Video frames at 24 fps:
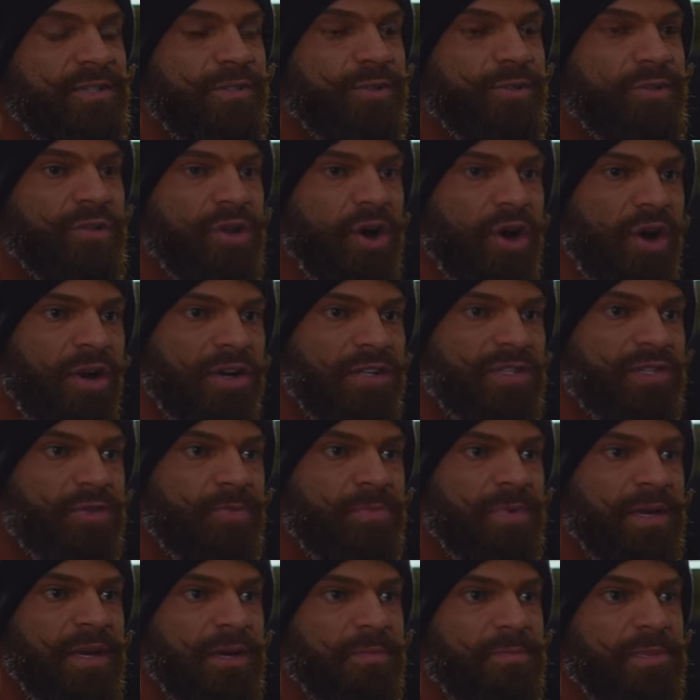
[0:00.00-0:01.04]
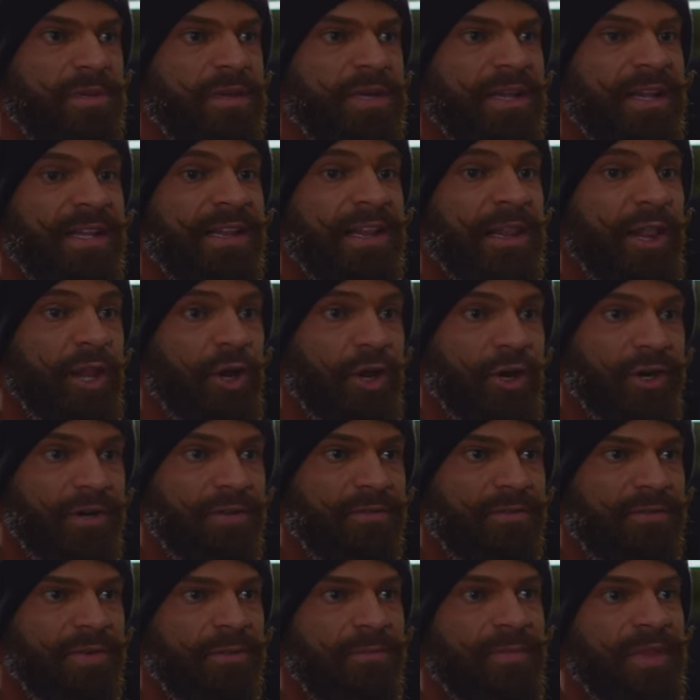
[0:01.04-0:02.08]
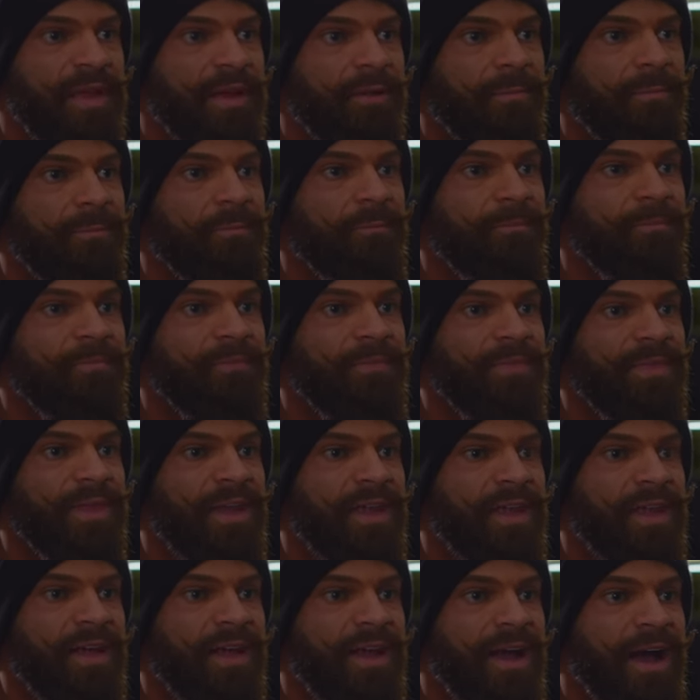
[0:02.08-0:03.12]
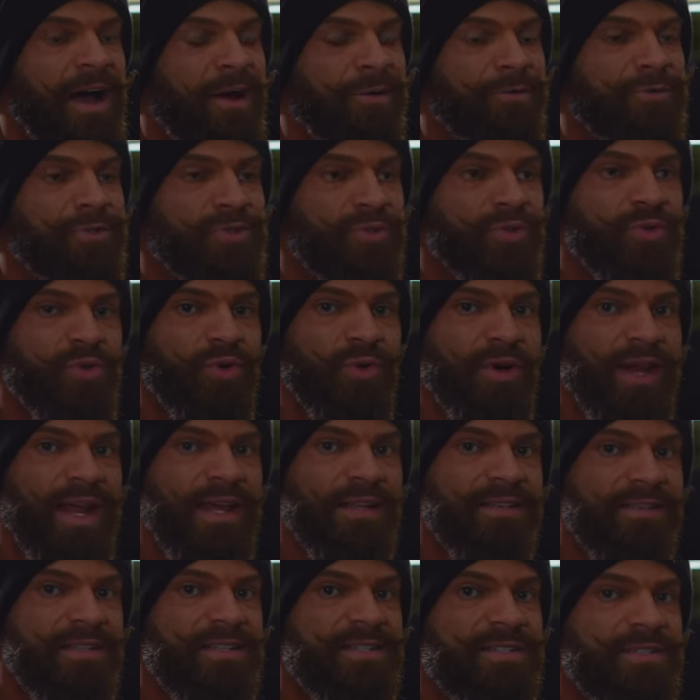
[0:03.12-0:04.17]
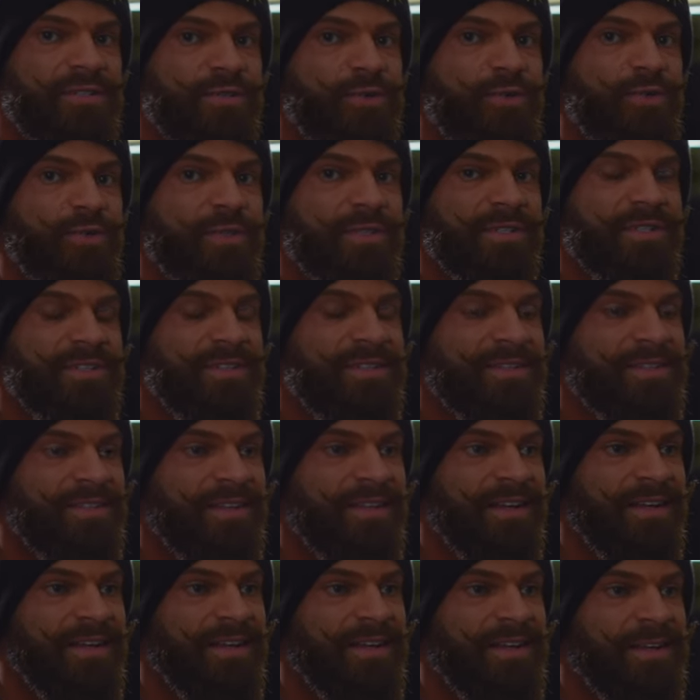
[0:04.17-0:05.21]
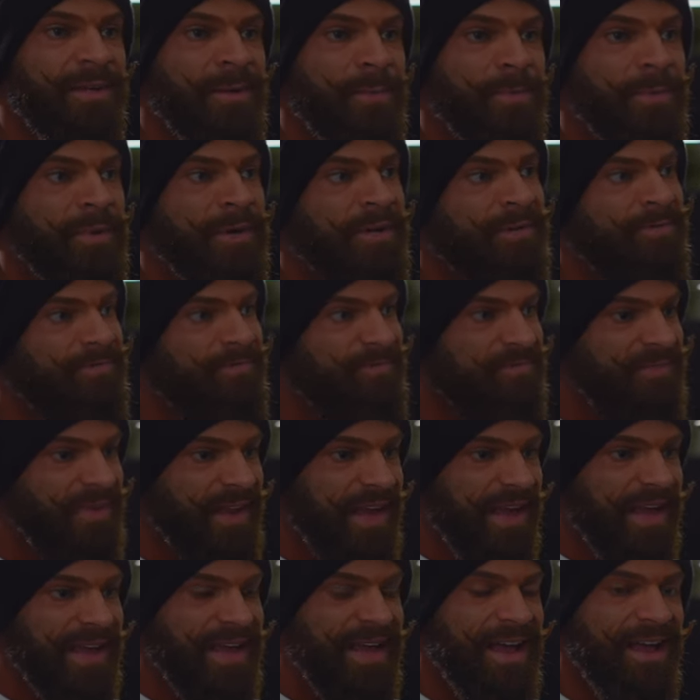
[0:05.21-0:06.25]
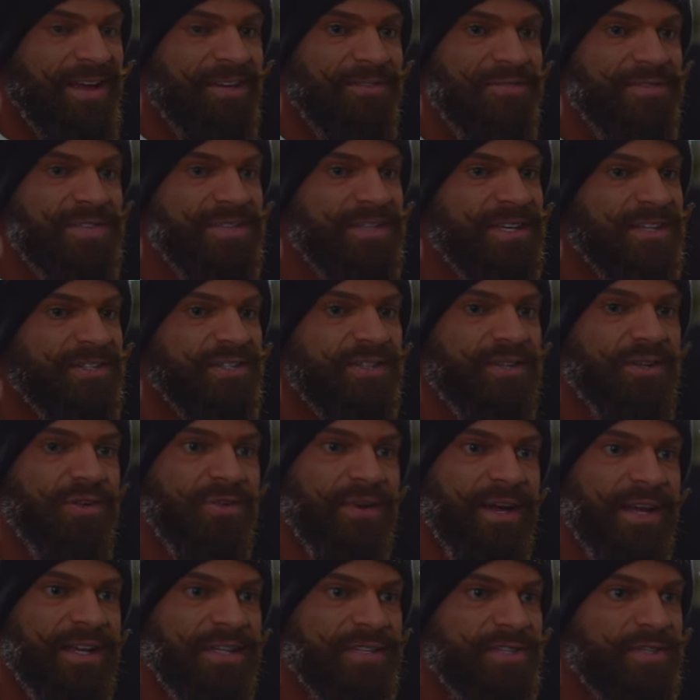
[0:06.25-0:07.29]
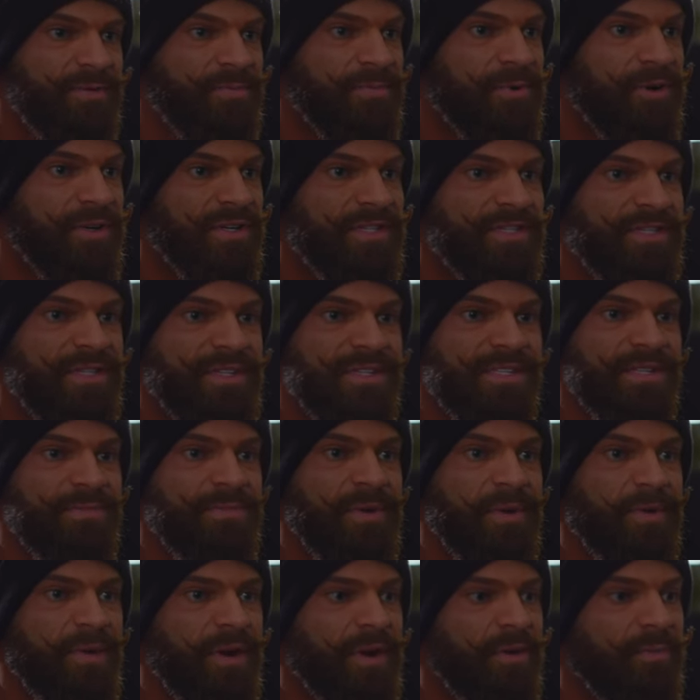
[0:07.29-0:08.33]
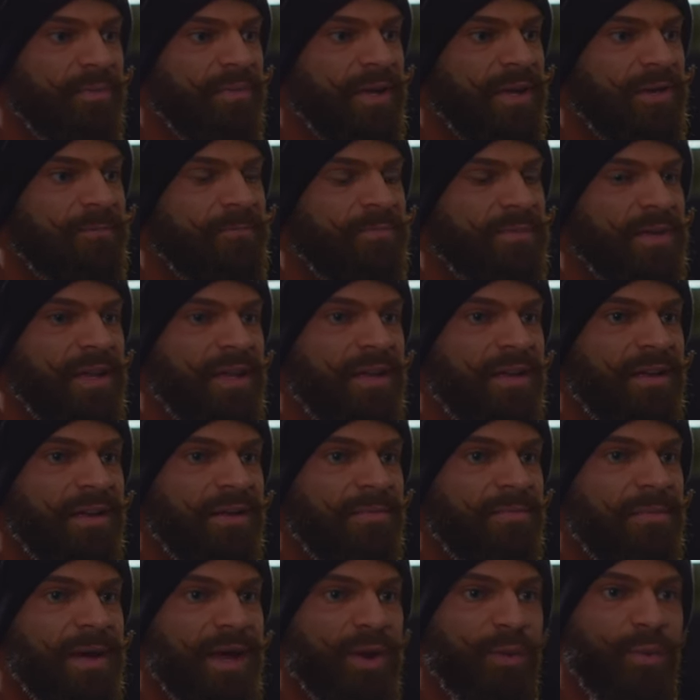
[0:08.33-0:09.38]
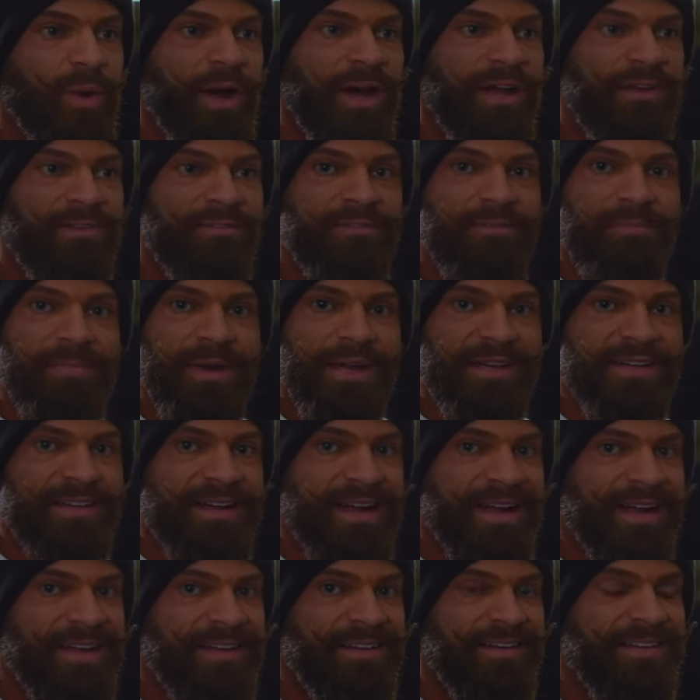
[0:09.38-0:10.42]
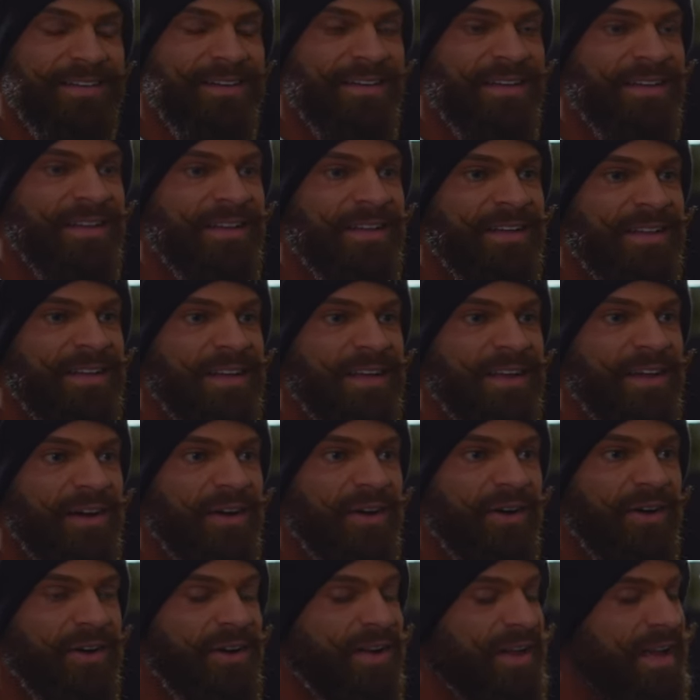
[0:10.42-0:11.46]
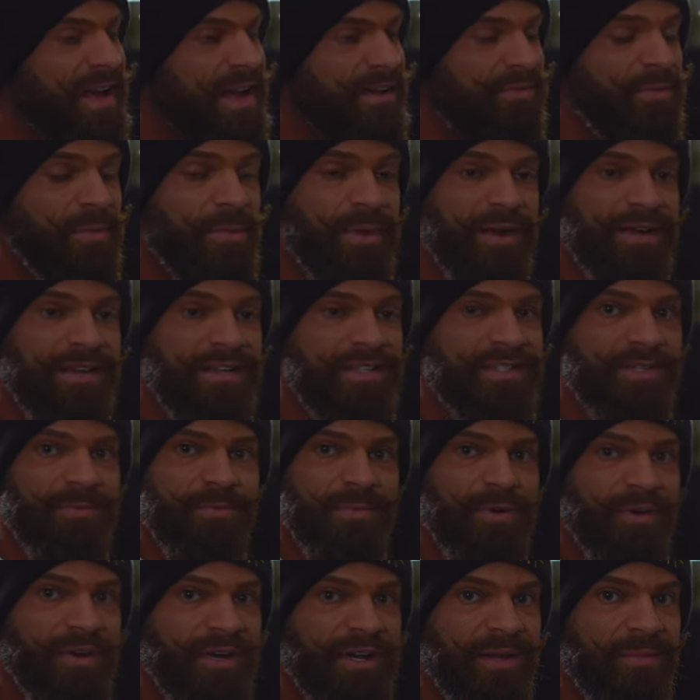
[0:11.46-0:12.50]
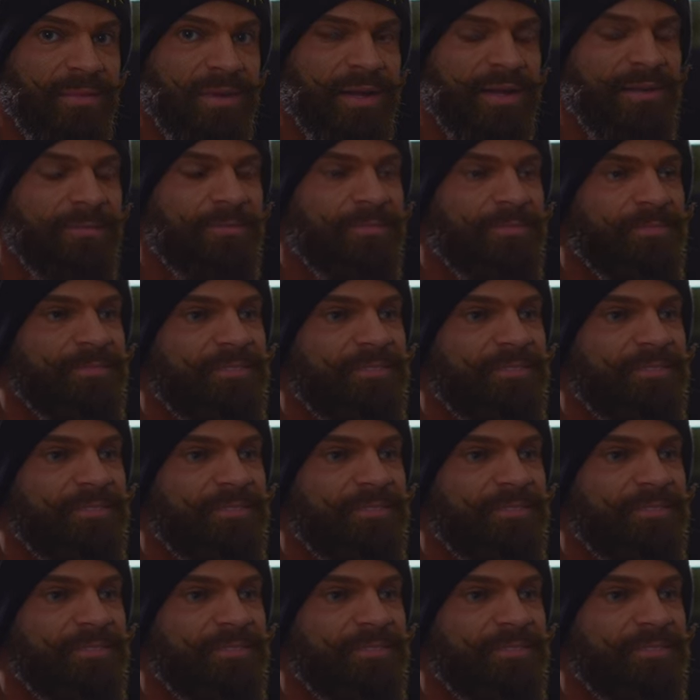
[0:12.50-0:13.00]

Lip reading: to talk to people and learn from them how to create these tools. But I have such a great support system around me. My wife, my dad, everybody supporting me.